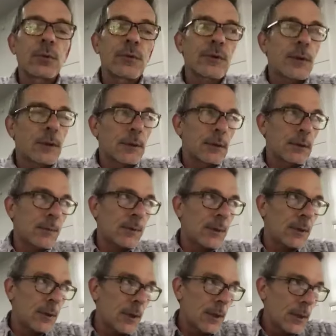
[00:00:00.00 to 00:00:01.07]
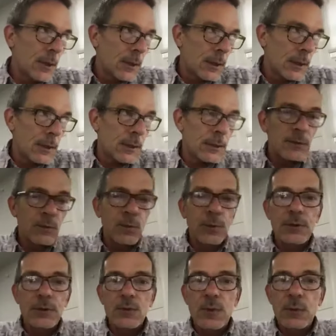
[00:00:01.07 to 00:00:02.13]
It's not going to be as
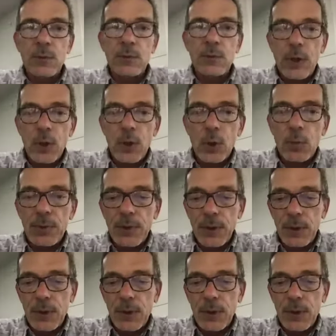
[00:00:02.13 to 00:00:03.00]
real as we would hope,